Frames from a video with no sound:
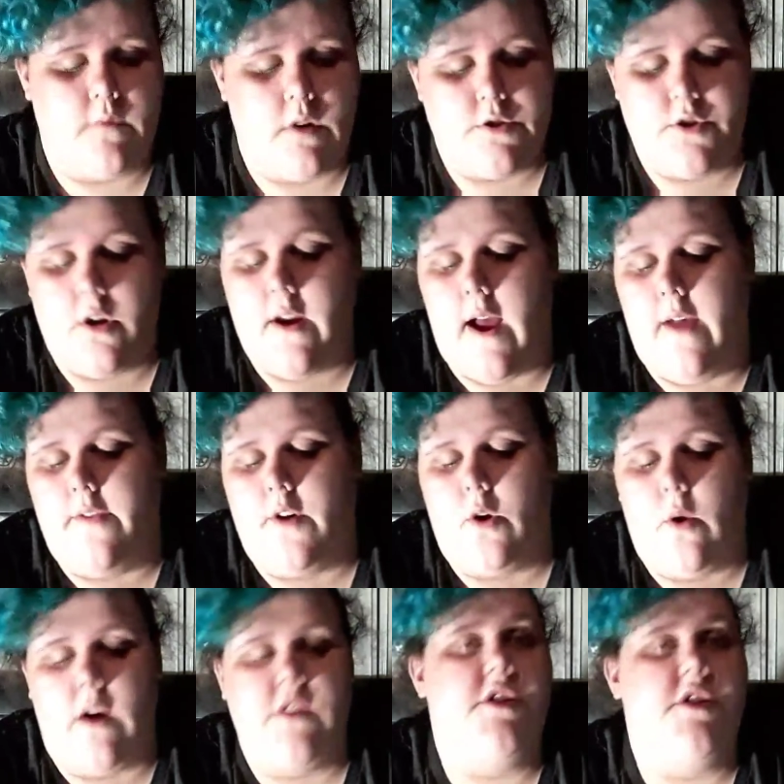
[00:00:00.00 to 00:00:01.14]
So yeah, the
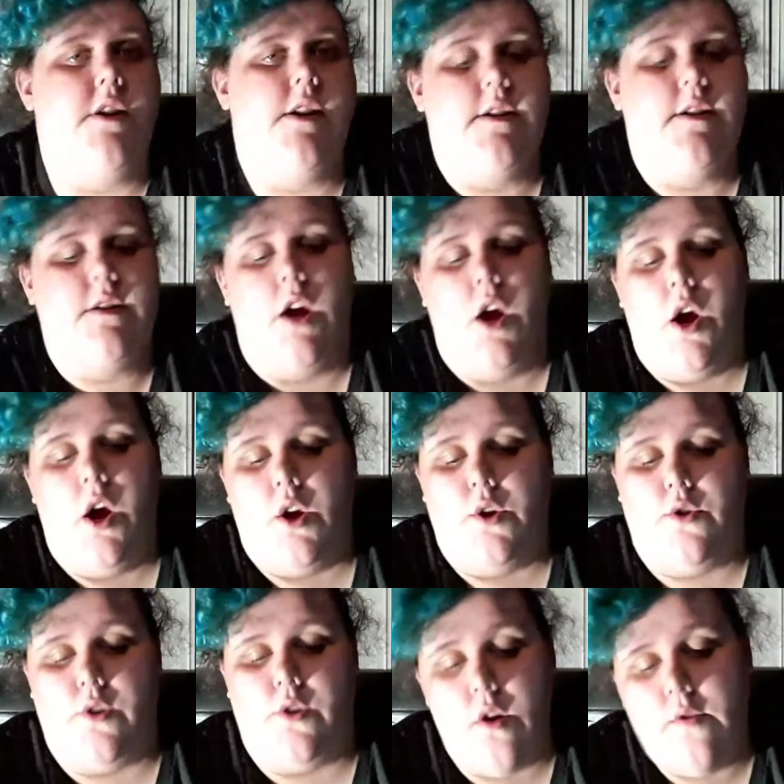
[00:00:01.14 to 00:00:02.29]
question is,
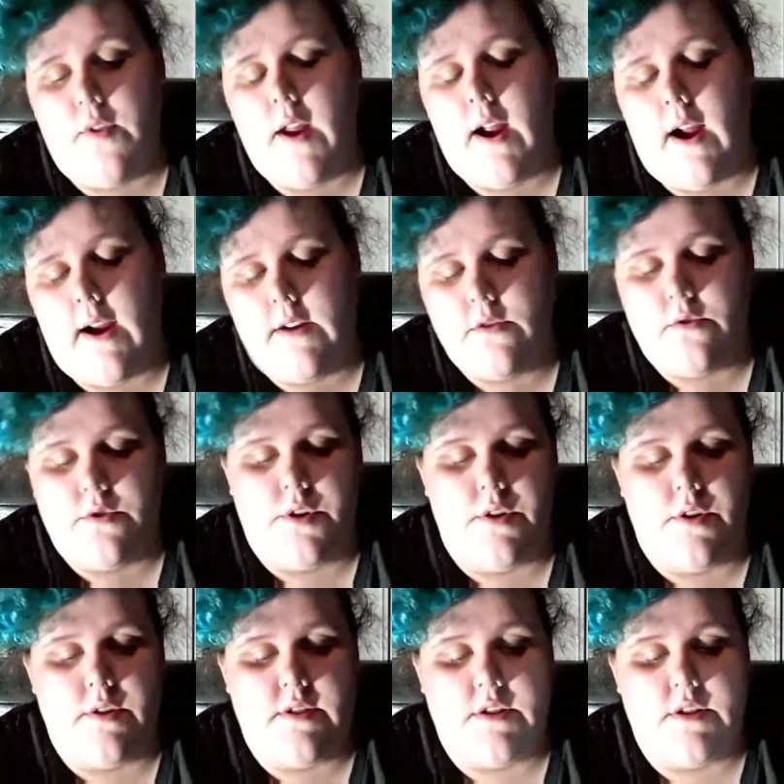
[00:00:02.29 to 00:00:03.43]
do you think high school
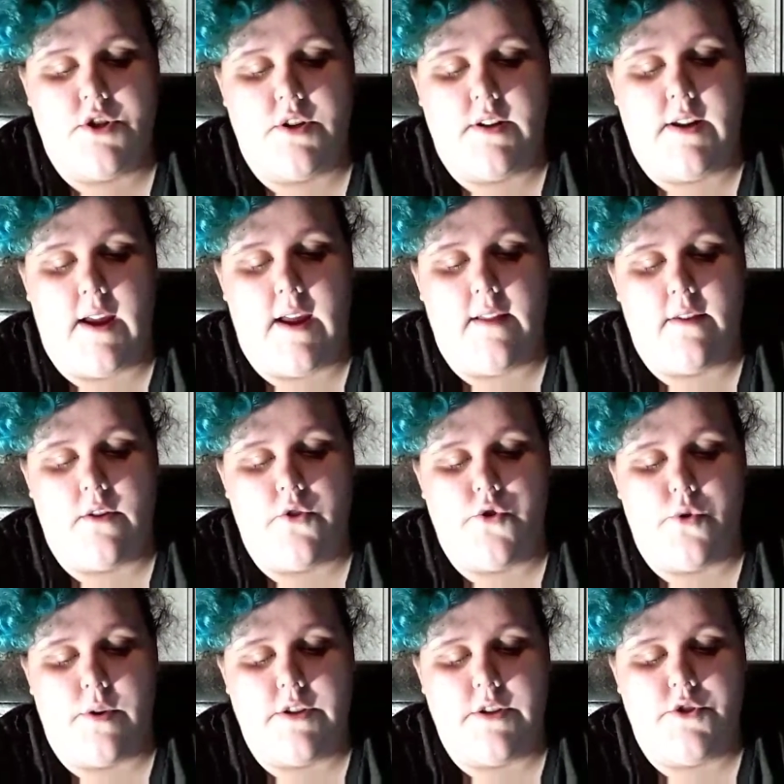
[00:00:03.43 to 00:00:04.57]
students should get the
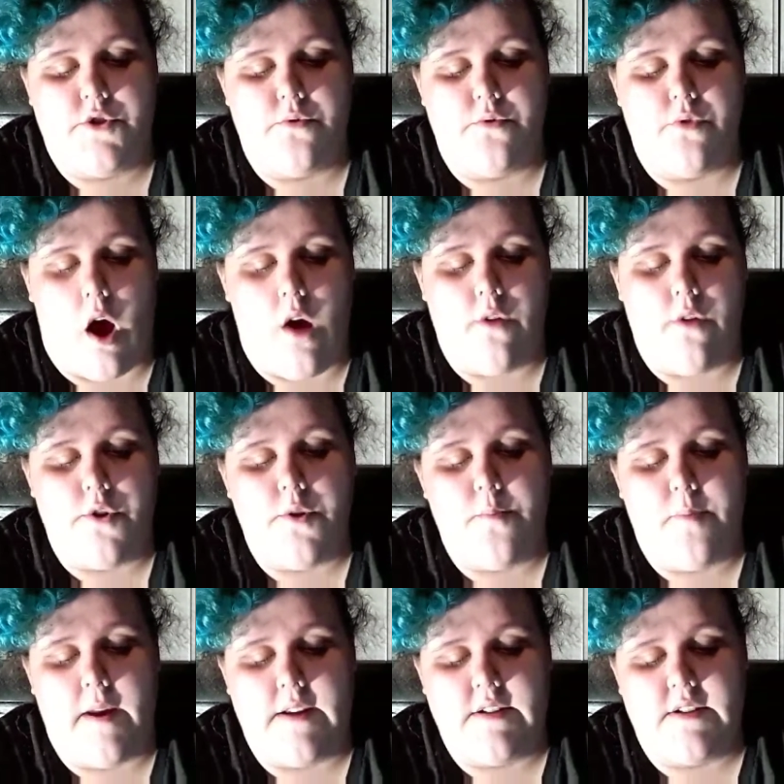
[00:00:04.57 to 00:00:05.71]
choice to not learn the
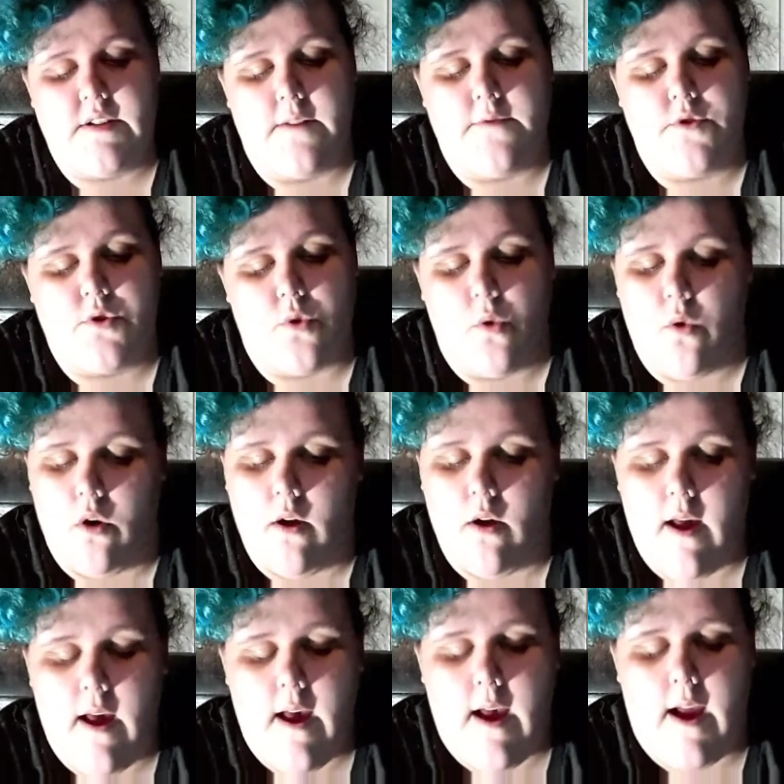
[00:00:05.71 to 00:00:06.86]
basics of school
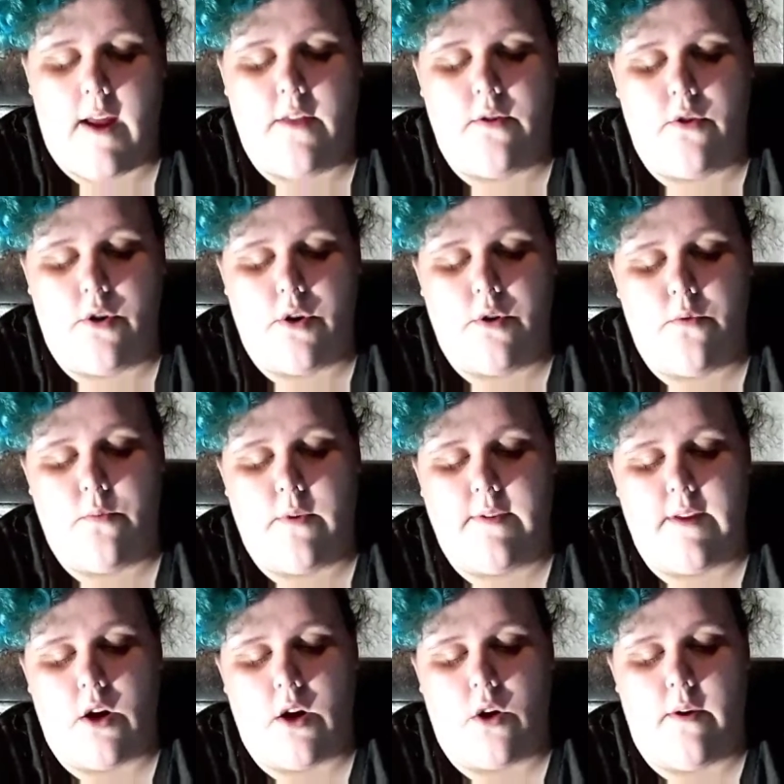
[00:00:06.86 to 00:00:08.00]
and learn what
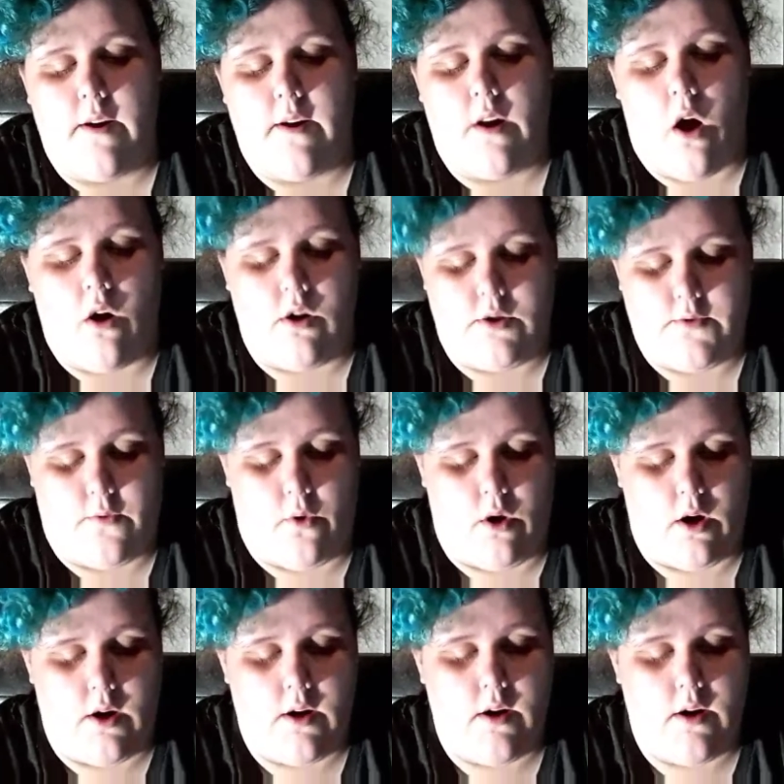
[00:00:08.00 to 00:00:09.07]
they're going to college for?